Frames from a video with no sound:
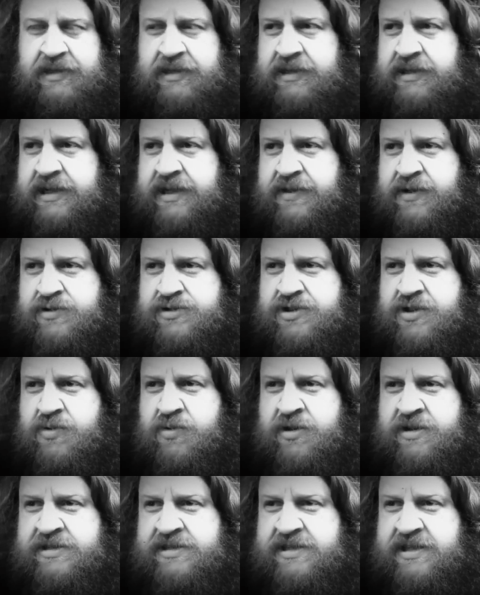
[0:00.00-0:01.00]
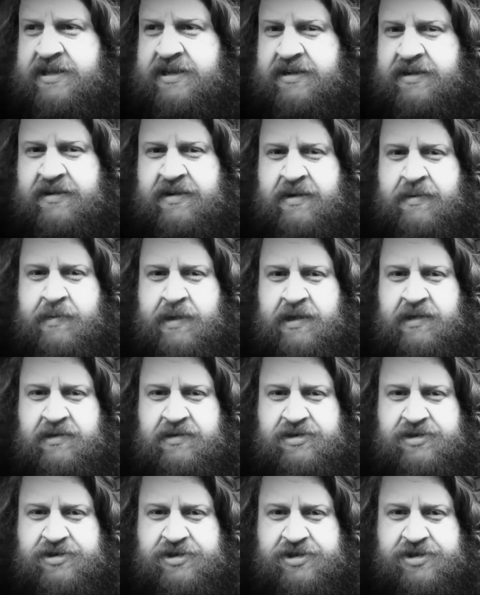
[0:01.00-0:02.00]
Yeah, those are the ones that, I mean,
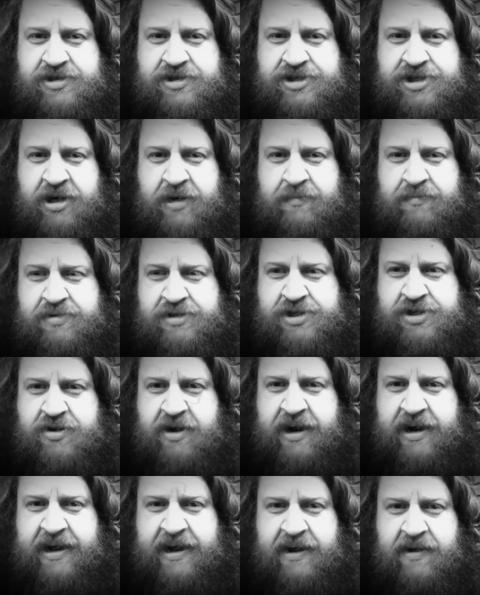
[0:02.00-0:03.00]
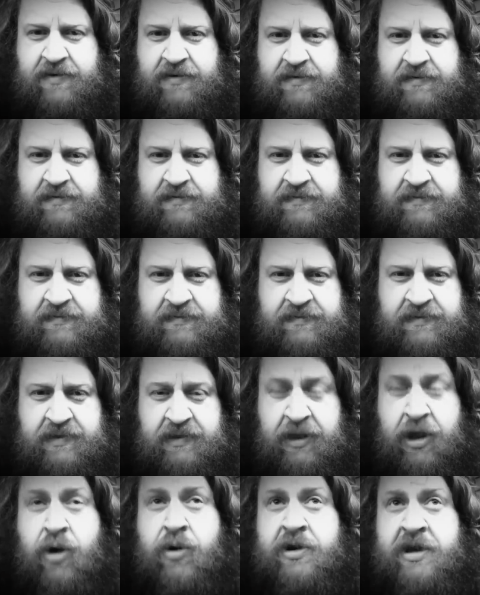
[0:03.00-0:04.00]
just jump straight out.
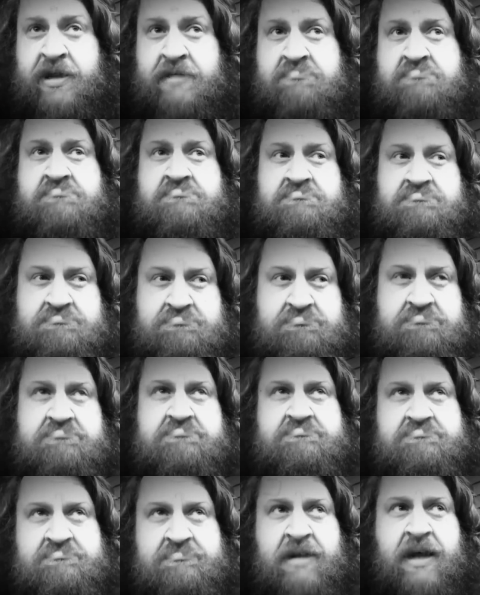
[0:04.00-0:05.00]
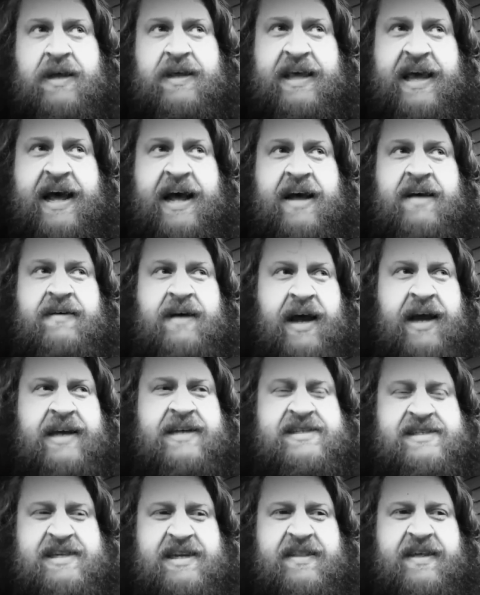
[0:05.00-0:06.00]
Logan, yeah, I
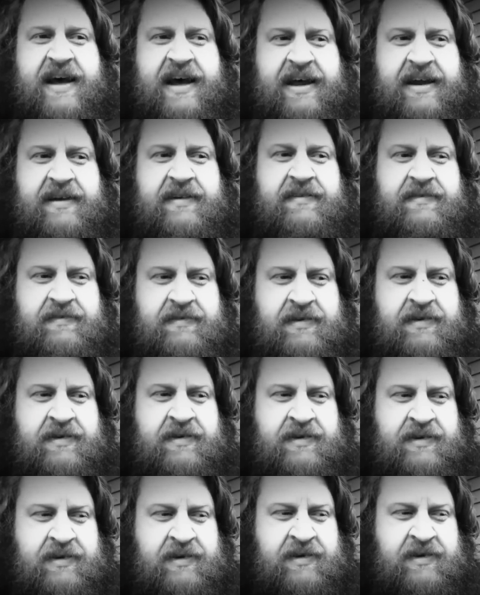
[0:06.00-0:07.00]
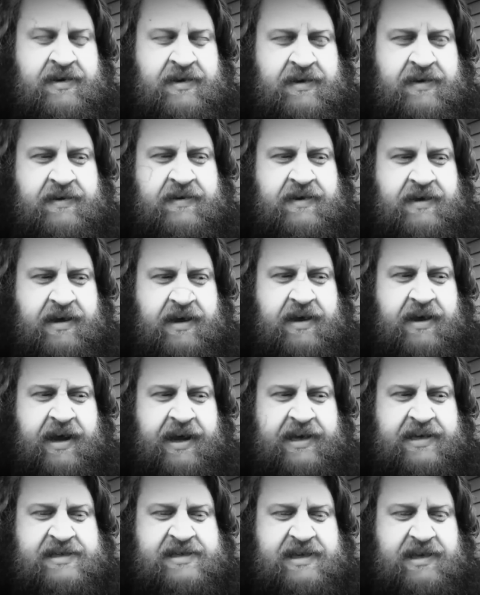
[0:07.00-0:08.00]
could see that. I
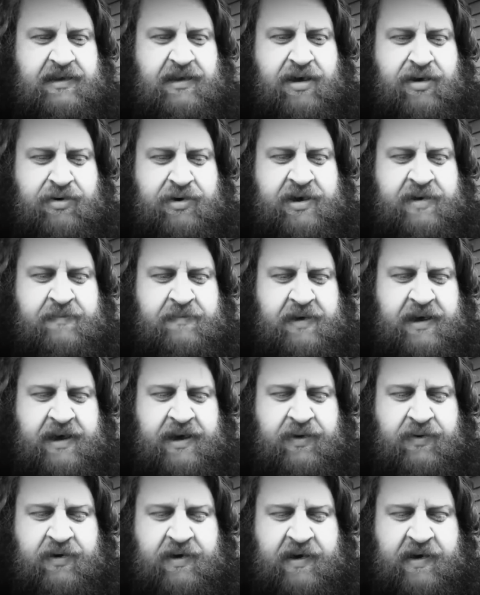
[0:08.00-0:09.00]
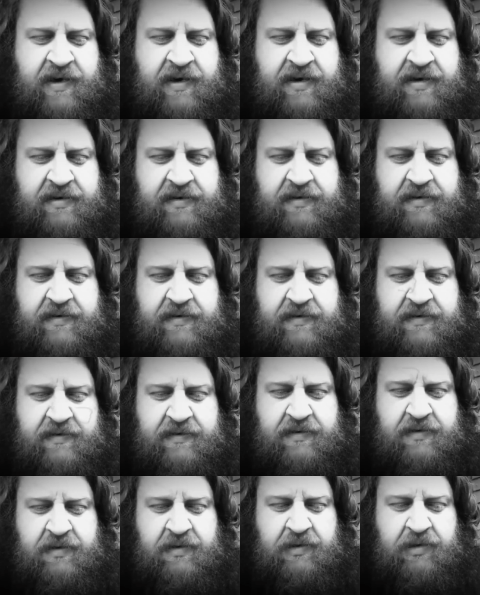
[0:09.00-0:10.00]
could see Logan being
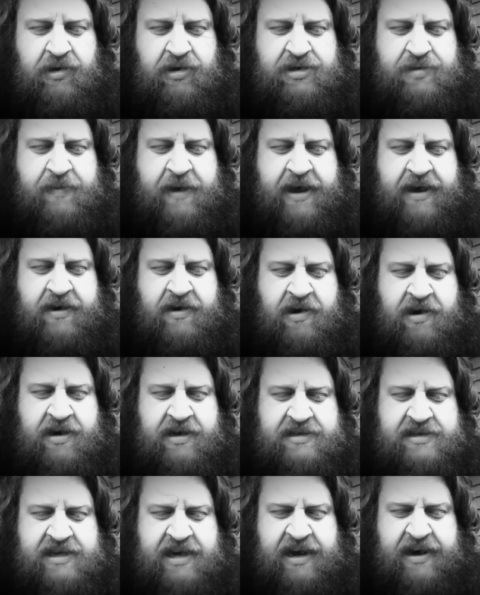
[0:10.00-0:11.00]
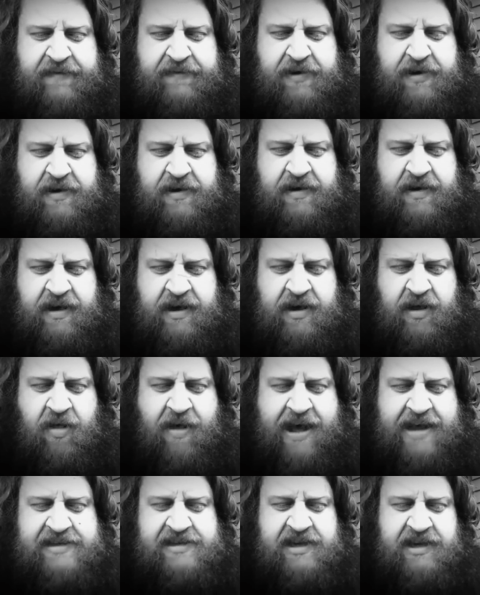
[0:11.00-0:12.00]
looked back on as kind of a
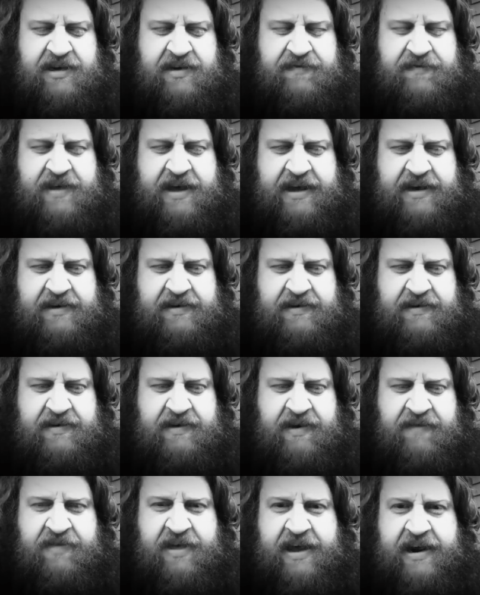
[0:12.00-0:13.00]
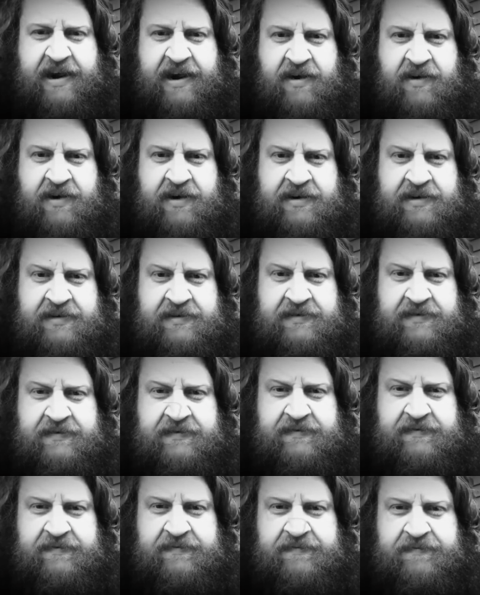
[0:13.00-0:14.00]
classic of that era.
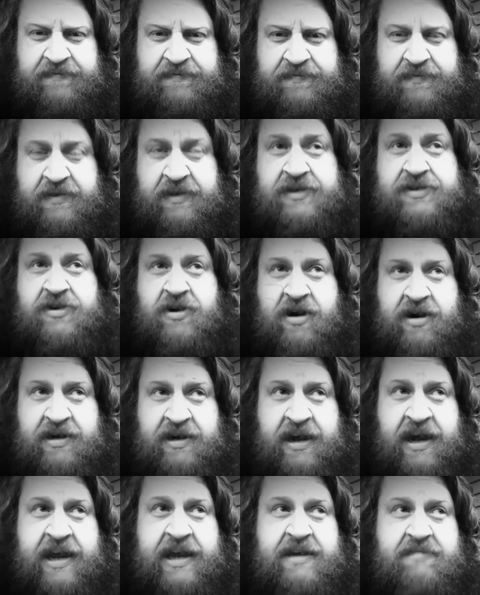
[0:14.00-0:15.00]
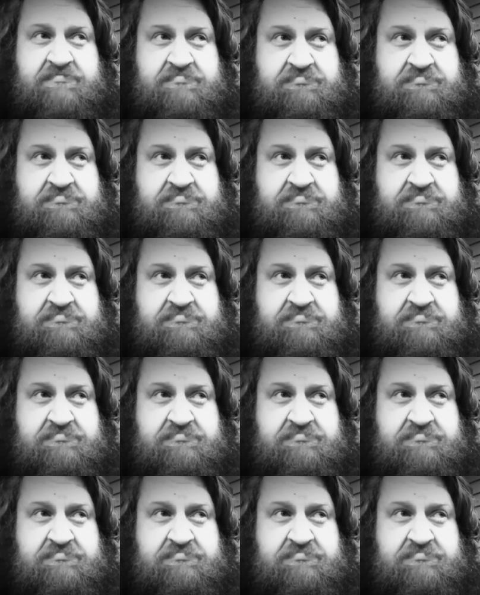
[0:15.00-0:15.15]
The Dark Knight.